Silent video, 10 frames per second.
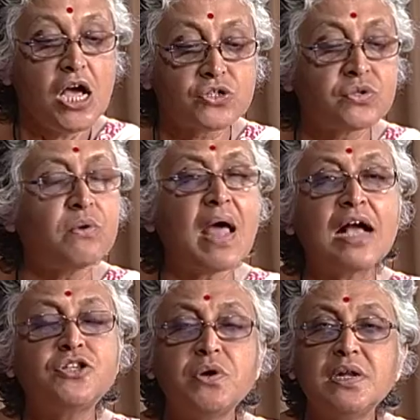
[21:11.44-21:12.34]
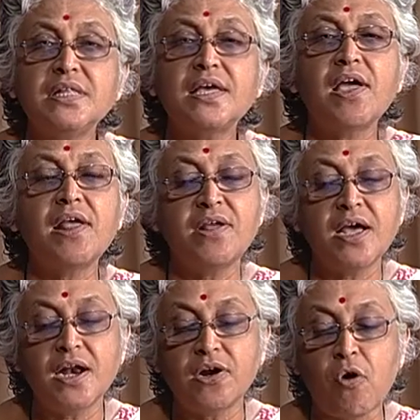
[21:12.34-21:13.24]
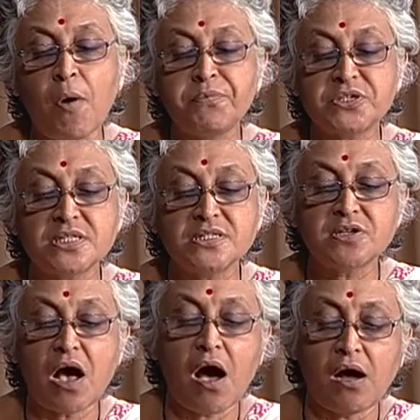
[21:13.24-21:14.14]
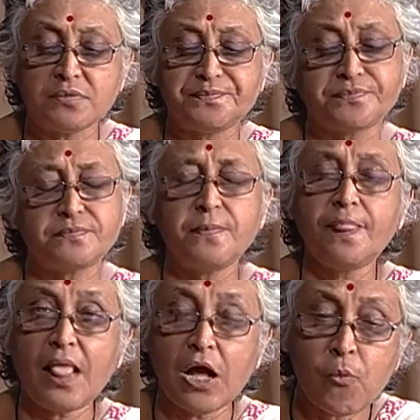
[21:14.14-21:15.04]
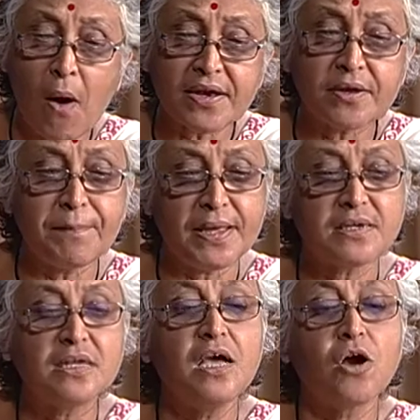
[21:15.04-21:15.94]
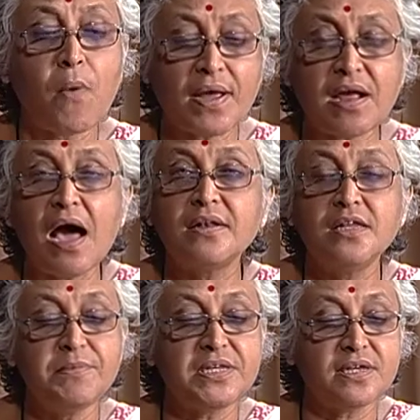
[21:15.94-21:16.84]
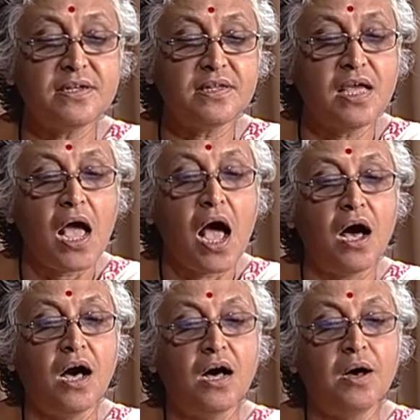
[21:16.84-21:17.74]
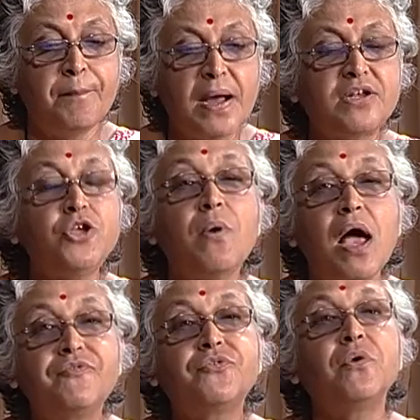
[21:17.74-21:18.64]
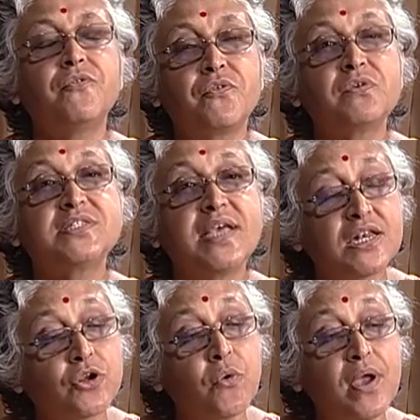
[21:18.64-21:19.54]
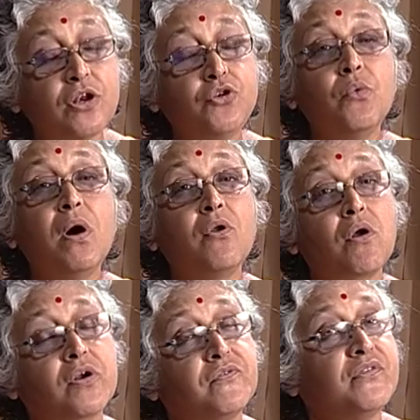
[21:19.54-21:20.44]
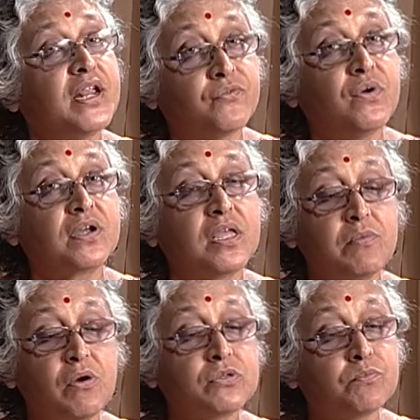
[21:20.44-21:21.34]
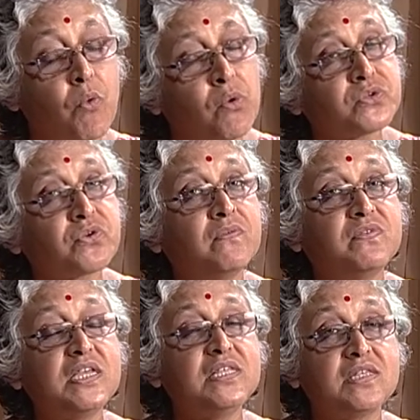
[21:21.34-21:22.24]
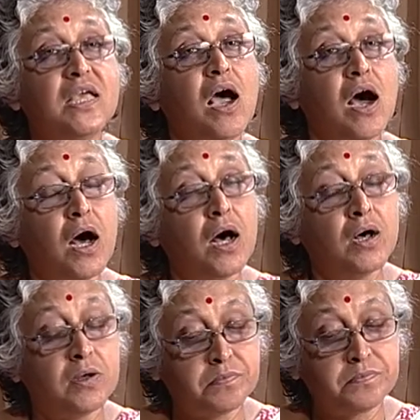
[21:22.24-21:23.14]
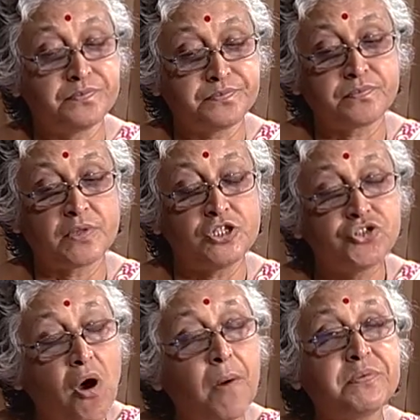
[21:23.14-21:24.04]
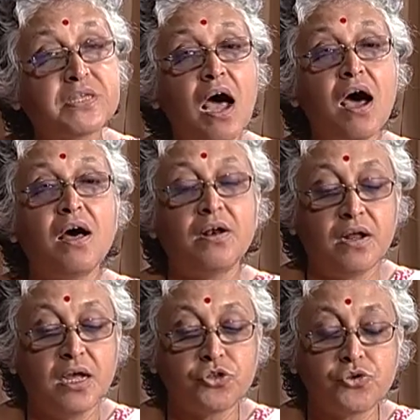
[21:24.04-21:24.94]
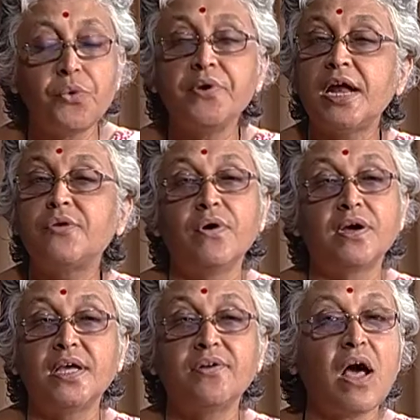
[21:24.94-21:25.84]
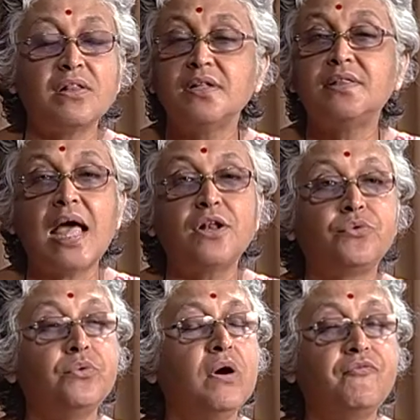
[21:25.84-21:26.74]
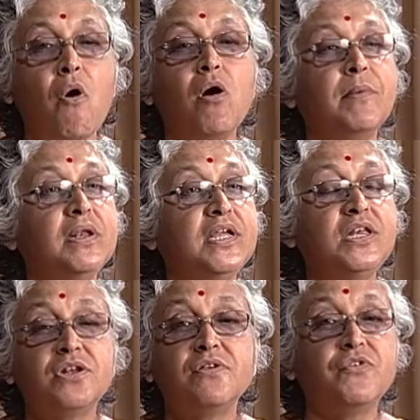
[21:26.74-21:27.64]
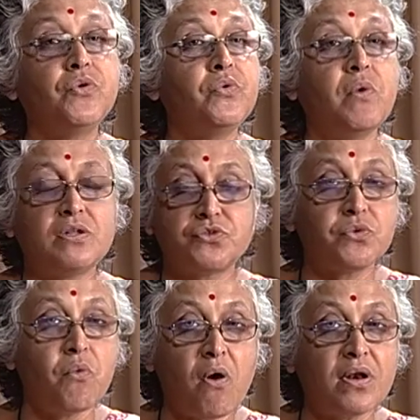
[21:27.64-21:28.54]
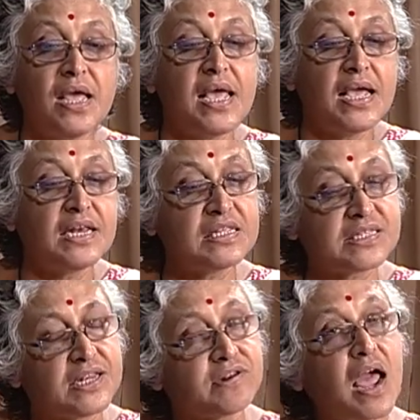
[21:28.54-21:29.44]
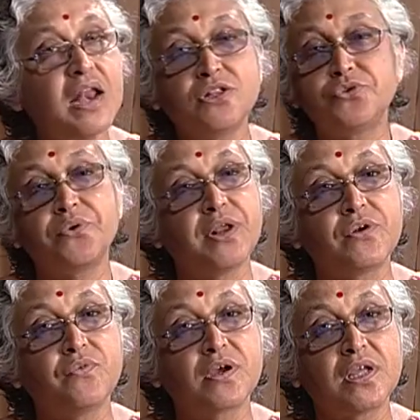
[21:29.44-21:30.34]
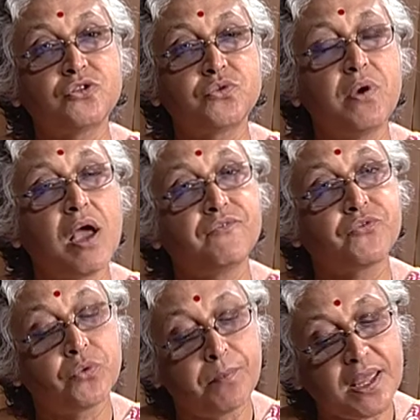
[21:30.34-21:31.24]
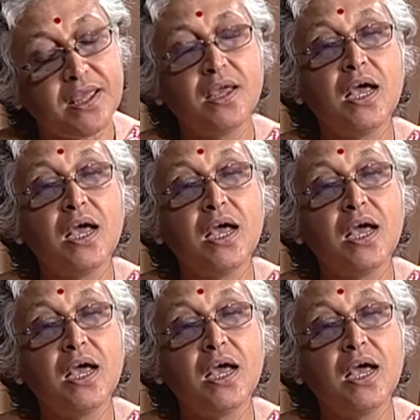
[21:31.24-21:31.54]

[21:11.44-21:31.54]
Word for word: So actually the career options are quite a bit, quite unlimited. Uh, but you have to, of course, get going, do a lot of networking because most of these um, jobs are through networking rather than through a formal interview and so on. It is entirely through networking. So you have to be